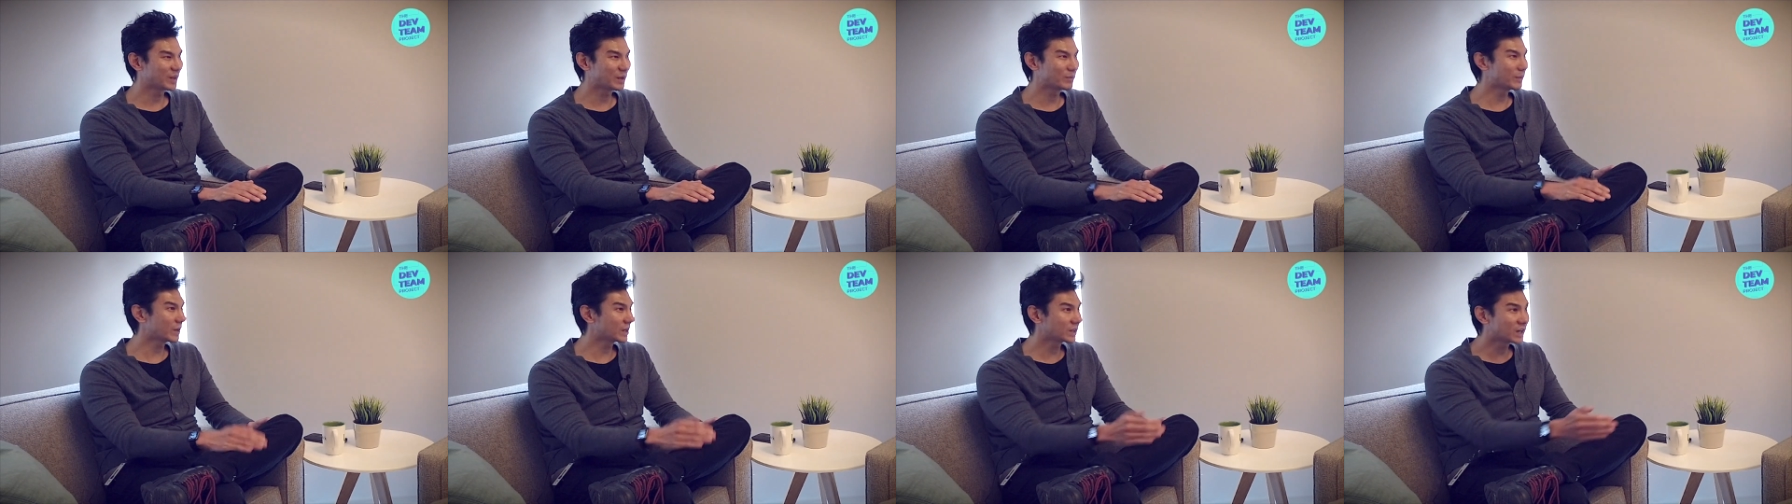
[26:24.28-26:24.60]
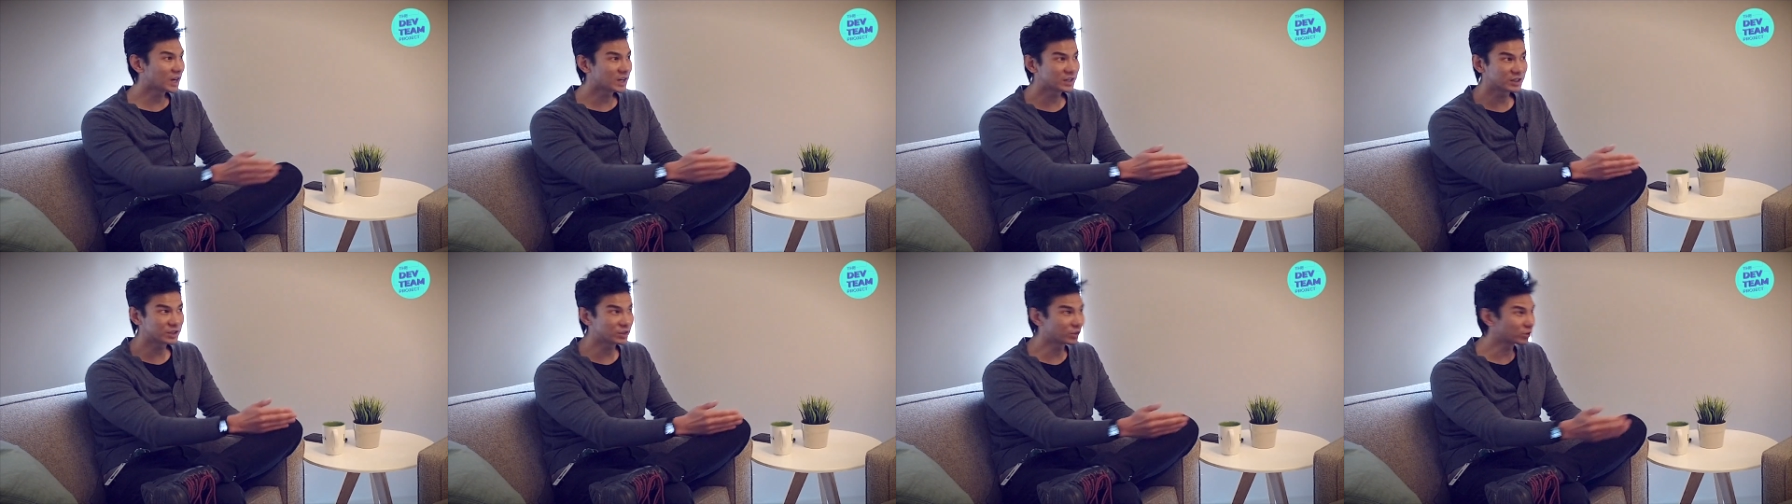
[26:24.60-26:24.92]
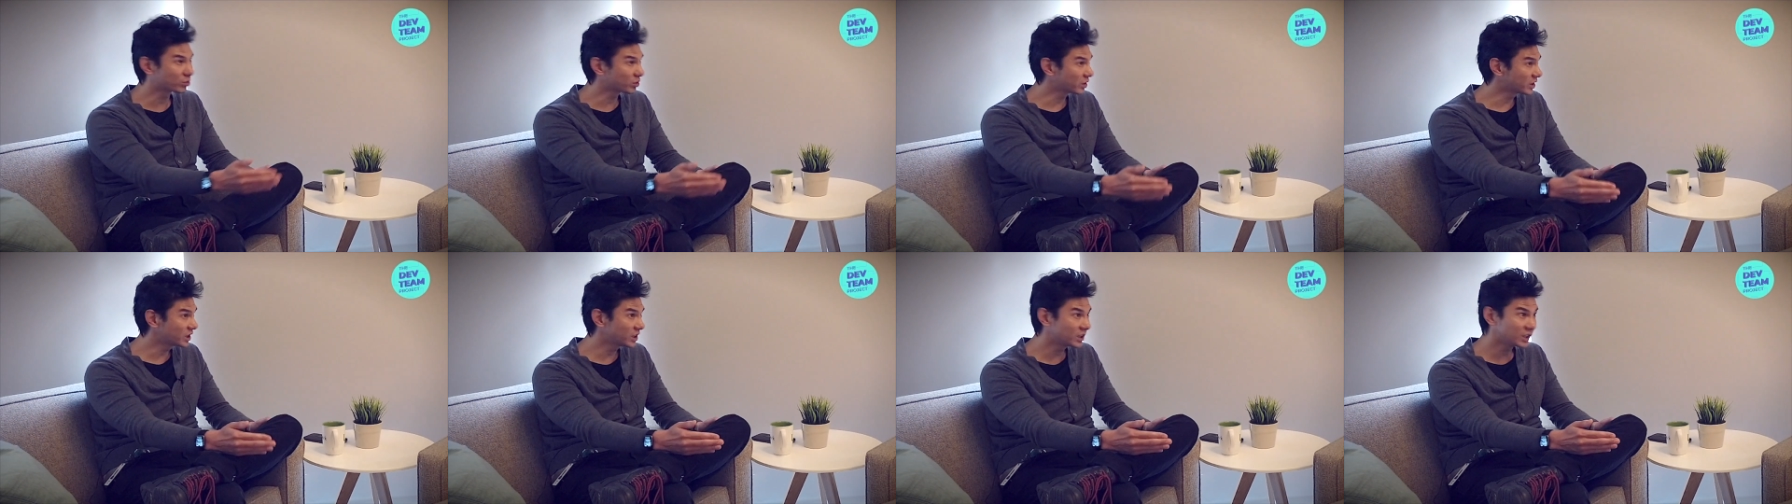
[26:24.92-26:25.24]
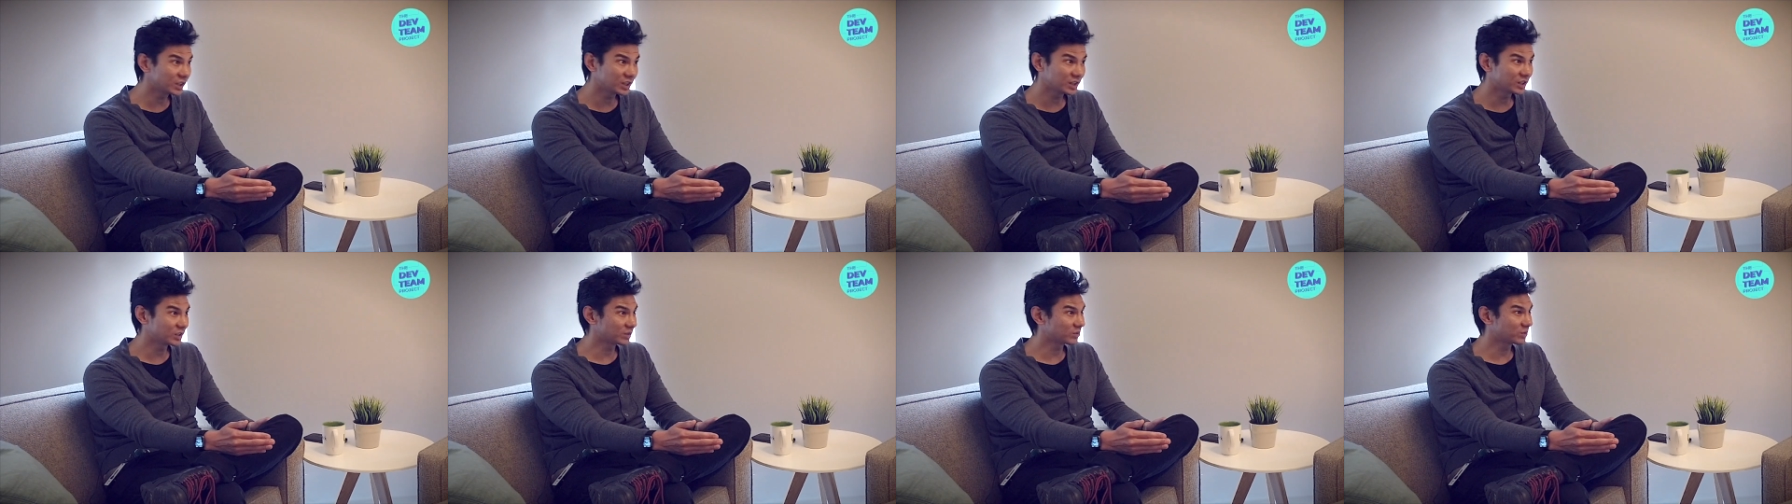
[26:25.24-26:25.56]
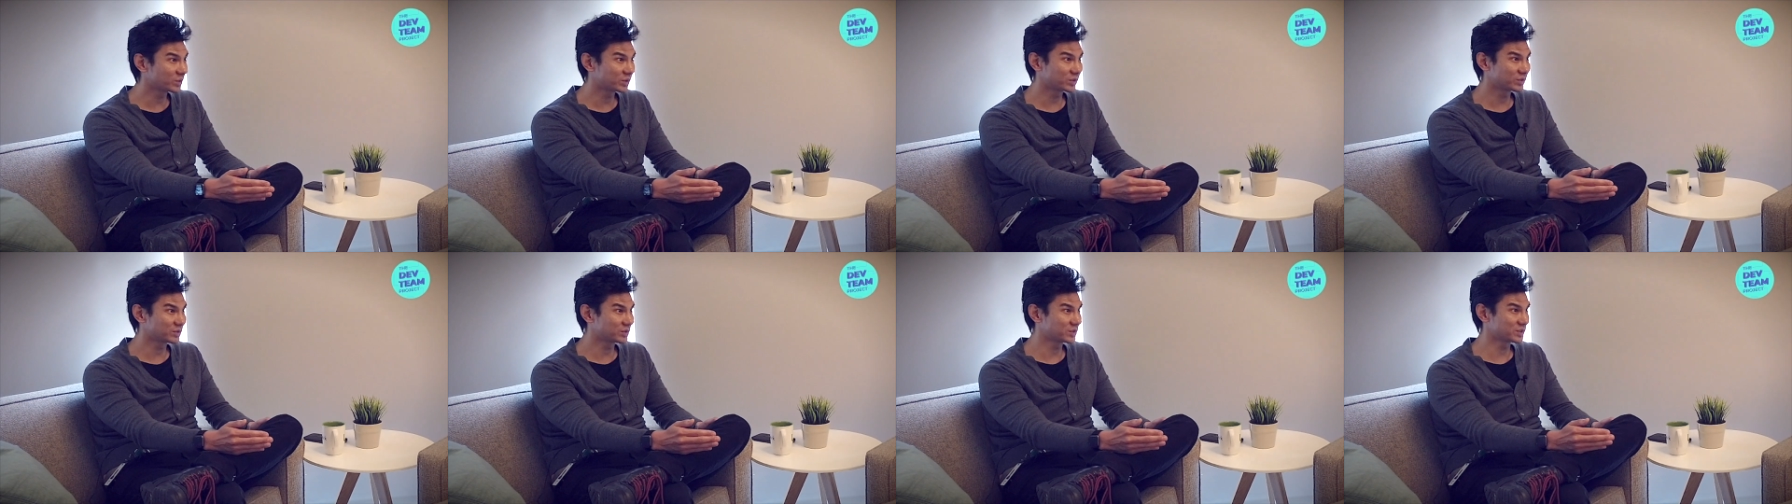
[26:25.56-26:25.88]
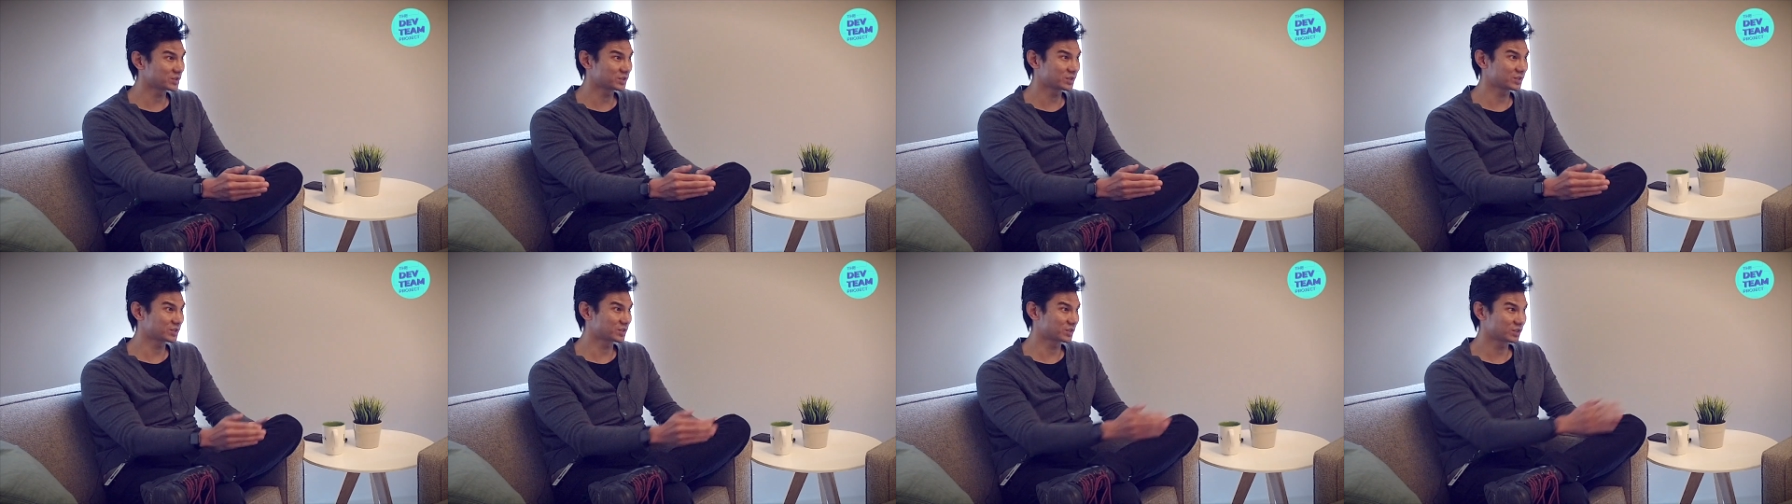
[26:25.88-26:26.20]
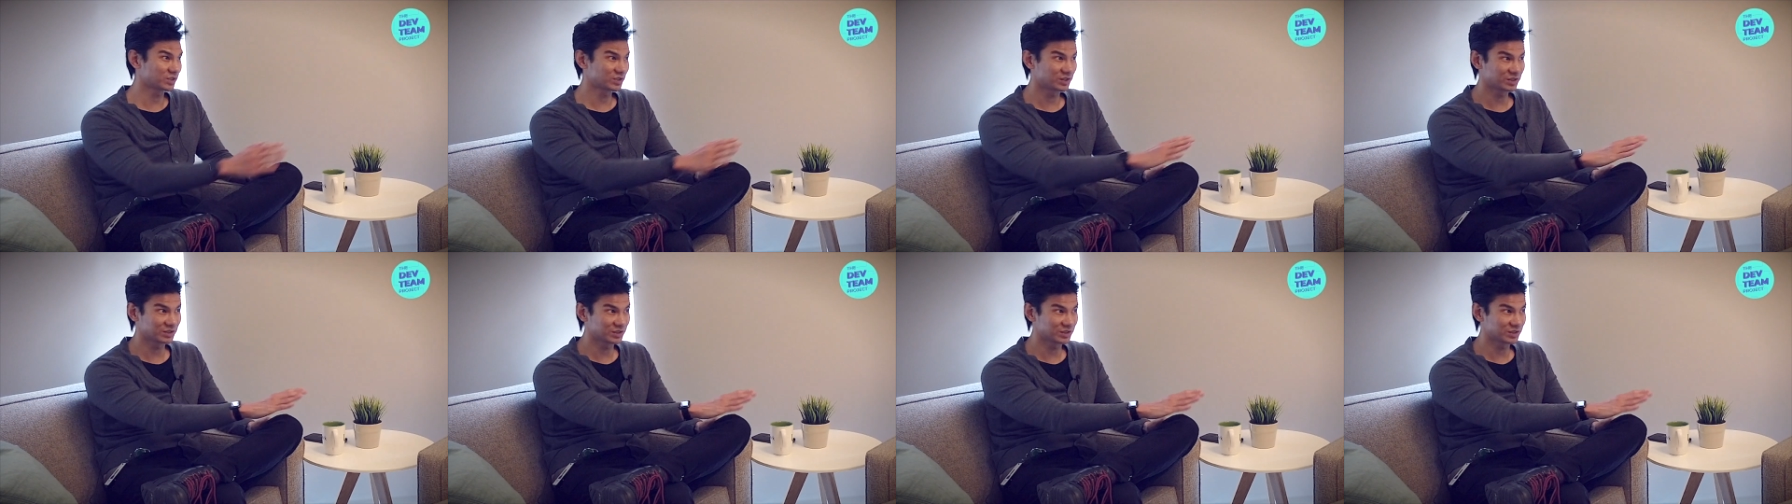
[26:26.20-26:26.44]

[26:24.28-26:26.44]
They may not agree with your decision